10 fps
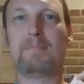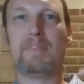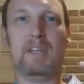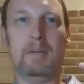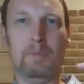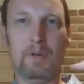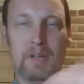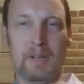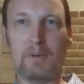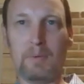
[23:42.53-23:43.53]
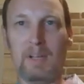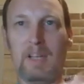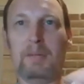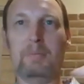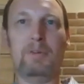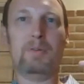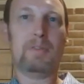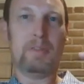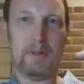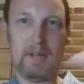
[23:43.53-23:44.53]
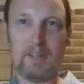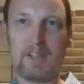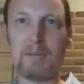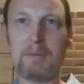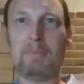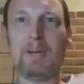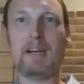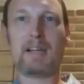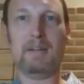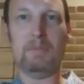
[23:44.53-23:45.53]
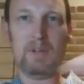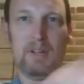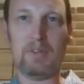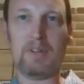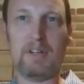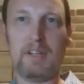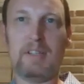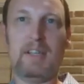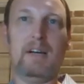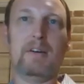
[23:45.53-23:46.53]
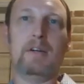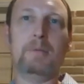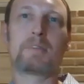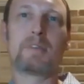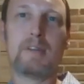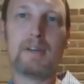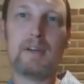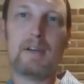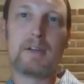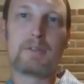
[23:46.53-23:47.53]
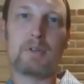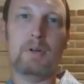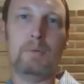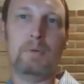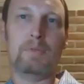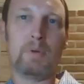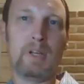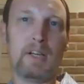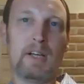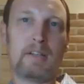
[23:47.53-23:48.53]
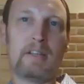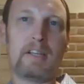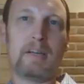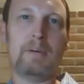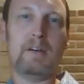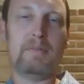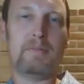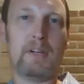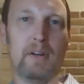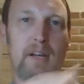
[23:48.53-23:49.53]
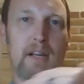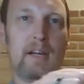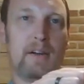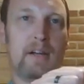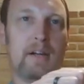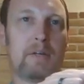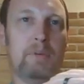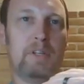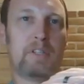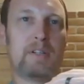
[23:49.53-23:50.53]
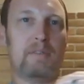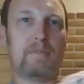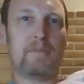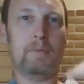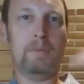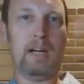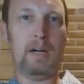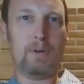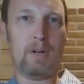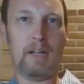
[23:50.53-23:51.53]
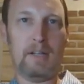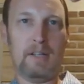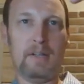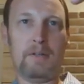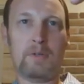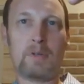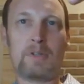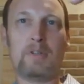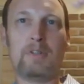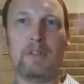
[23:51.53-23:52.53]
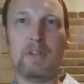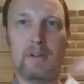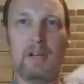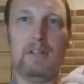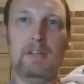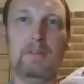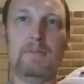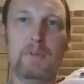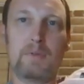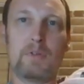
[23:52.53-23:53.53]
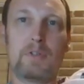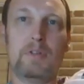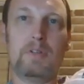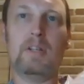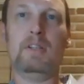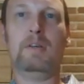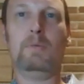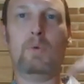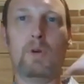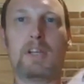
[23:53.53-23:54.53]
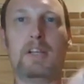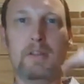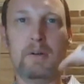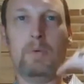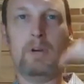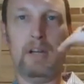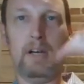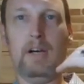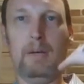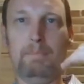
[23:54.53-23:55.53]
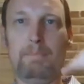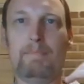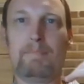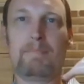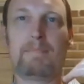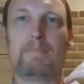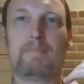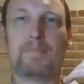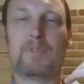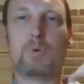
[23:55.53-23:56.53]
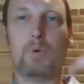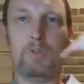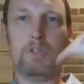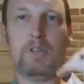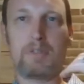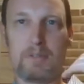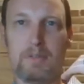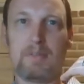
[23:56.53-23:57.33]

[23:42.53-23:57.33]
and we're never relatable, they're never coming back, and we're never going to get the outcomes. So we've really got to think about figuring how can we step from our idea of nutrition to their idea of nutrition, and then working their way up towards us,